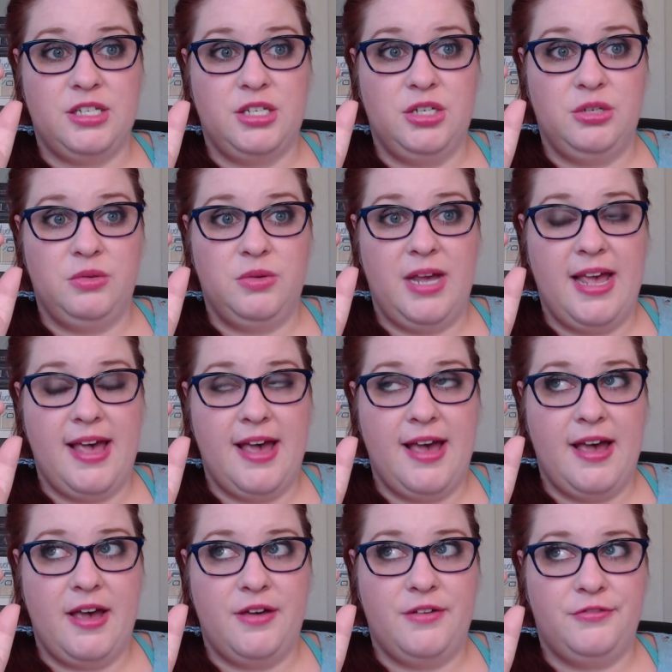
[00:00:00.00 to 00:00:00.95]
you
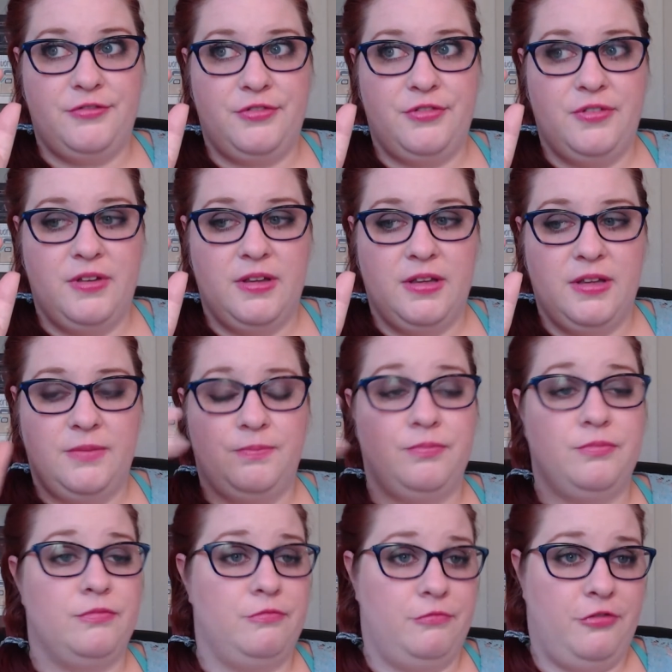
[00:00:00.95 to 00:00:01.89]
have
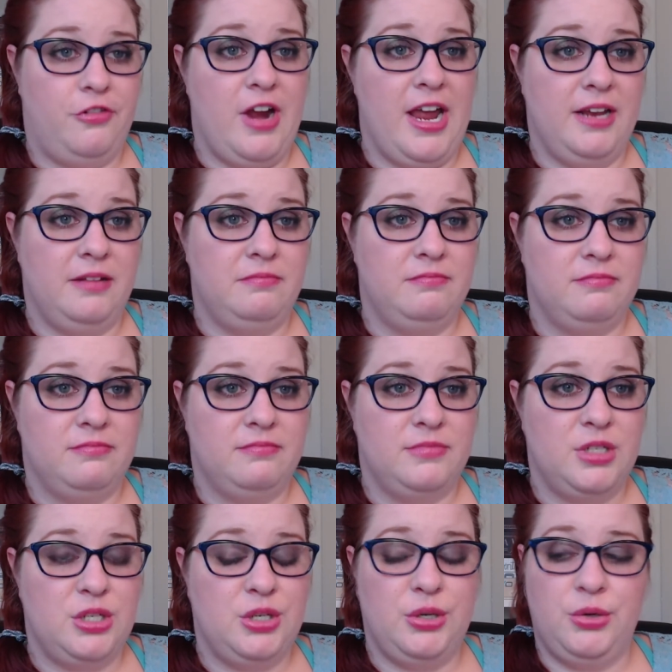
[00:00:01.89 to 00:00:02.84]
Fred,
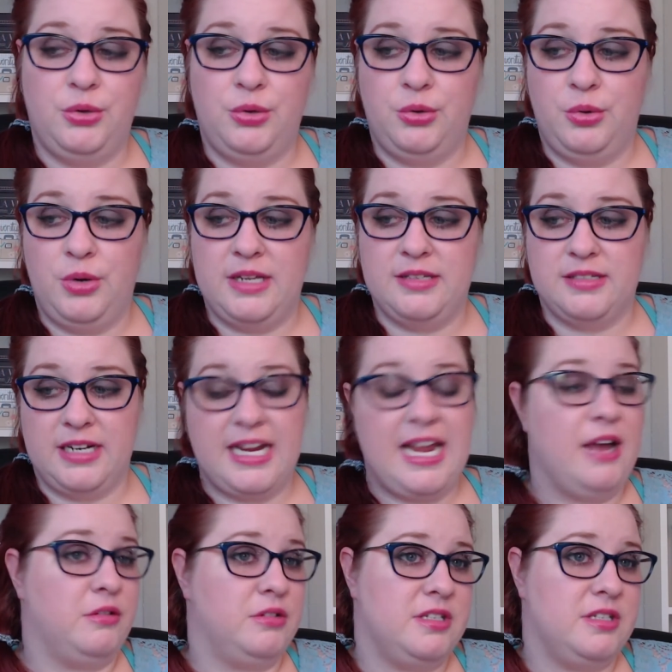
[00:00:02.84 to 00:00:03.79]
who is an
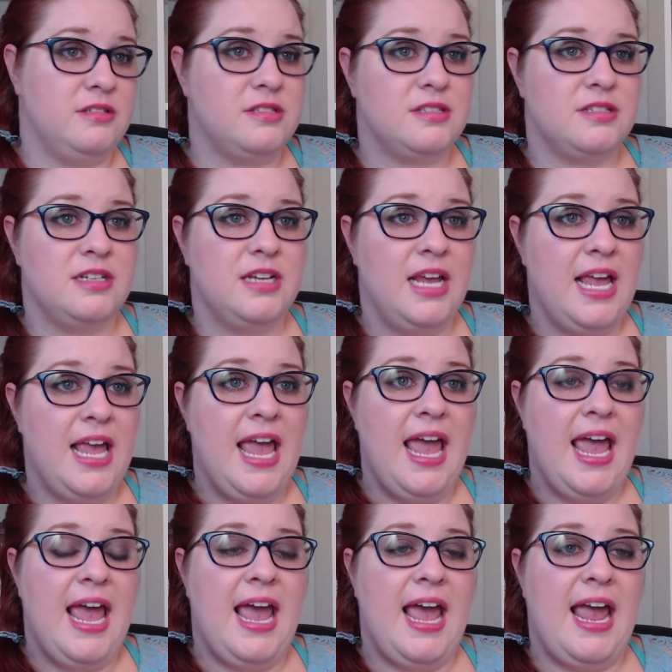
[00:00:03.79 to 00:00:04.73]
accountant
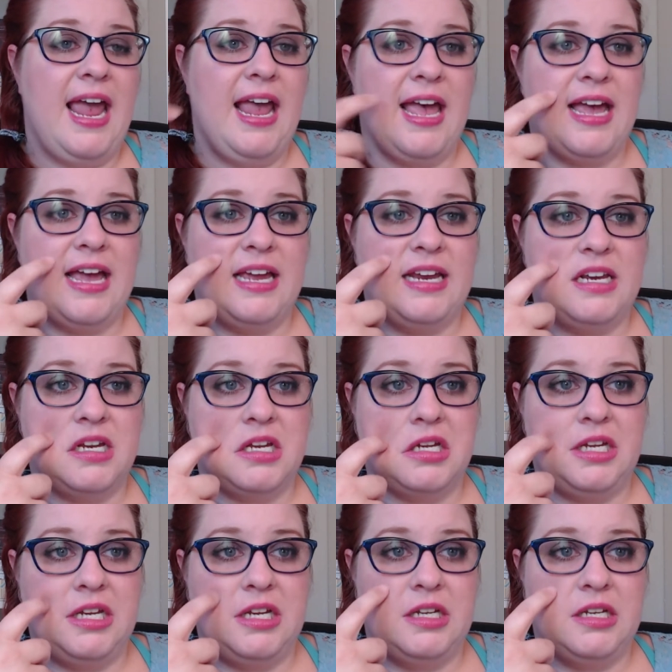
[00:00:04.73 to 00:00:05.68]
and
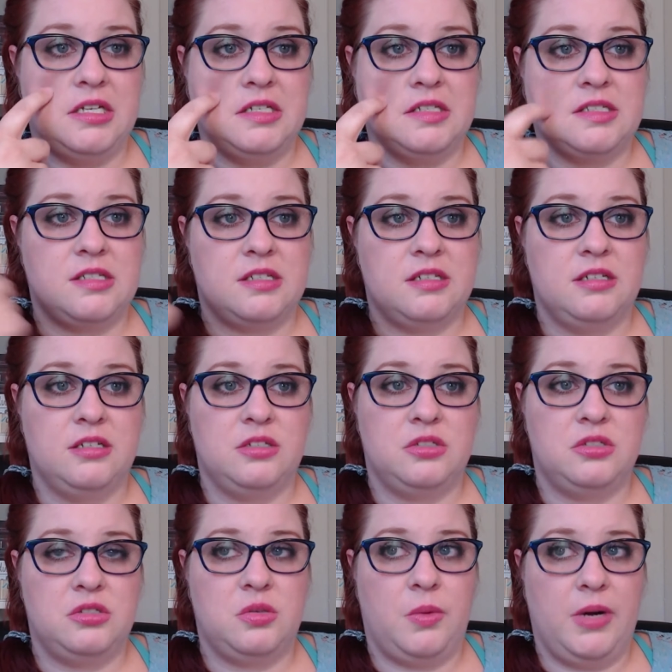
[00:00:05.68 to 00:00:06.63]
is
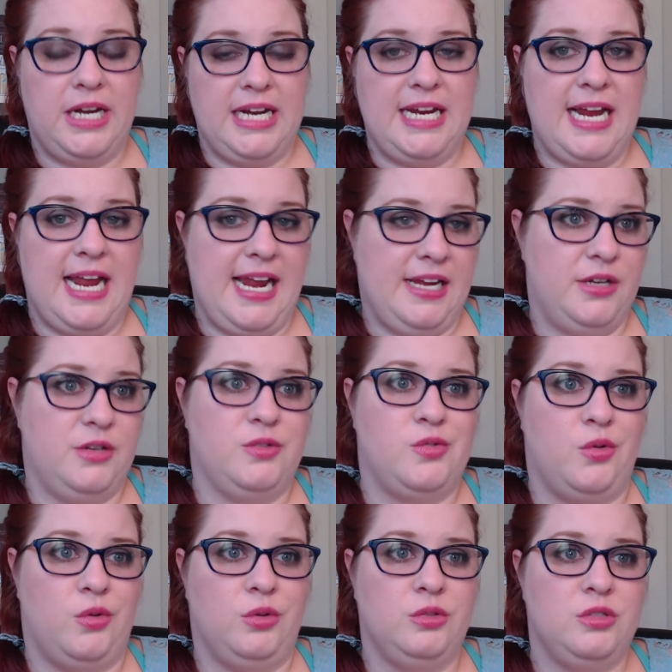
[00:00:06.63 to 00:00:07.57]
28 years
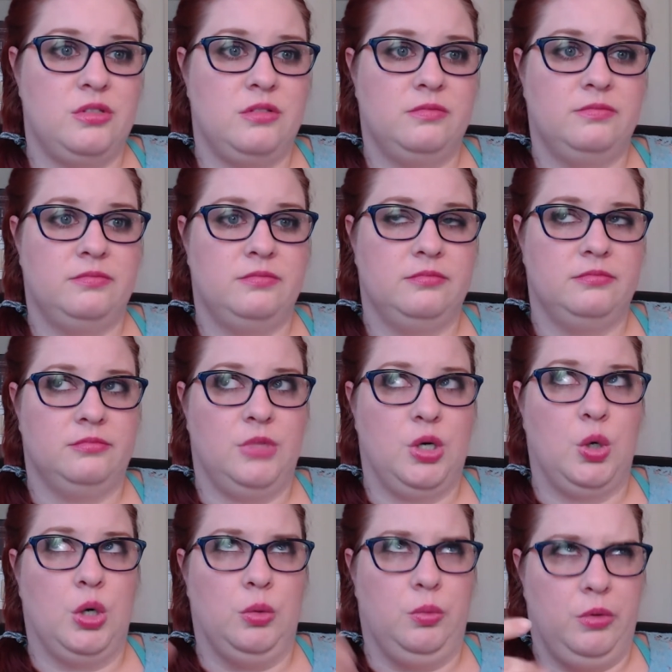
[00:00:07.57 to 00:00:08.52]
old,
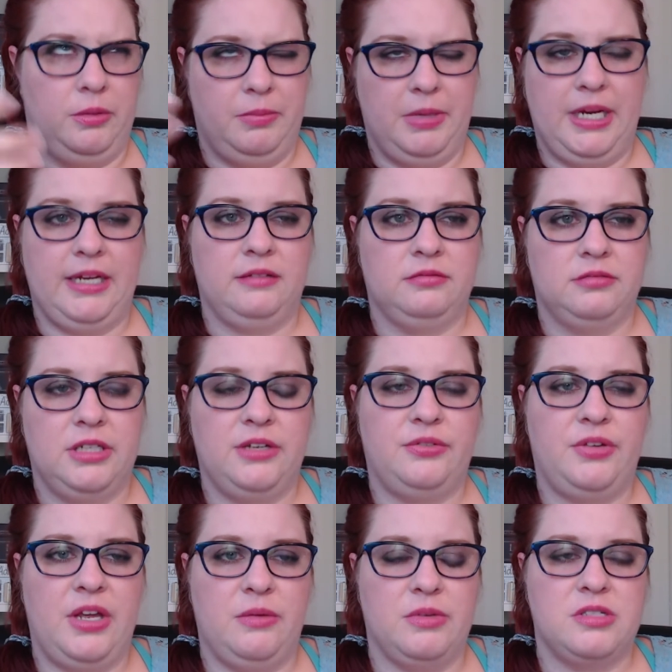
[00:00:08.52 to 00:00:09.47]
or would be if
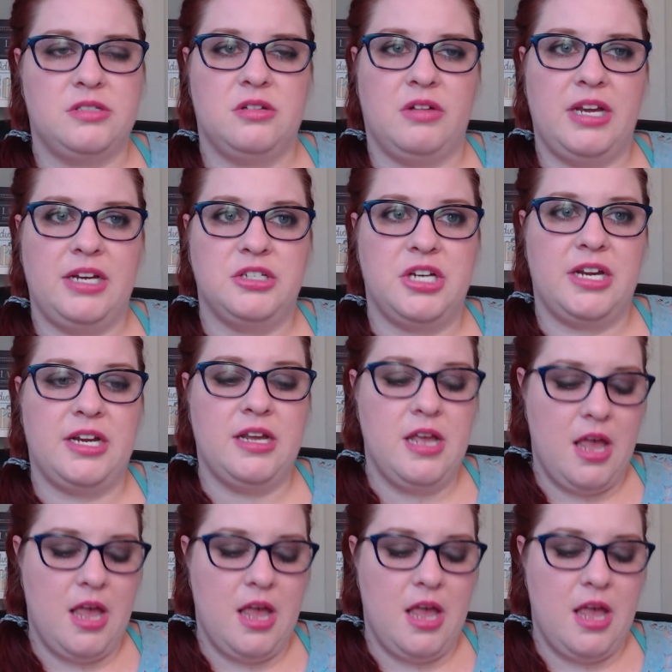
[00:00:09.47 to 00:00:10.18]
he was still aging,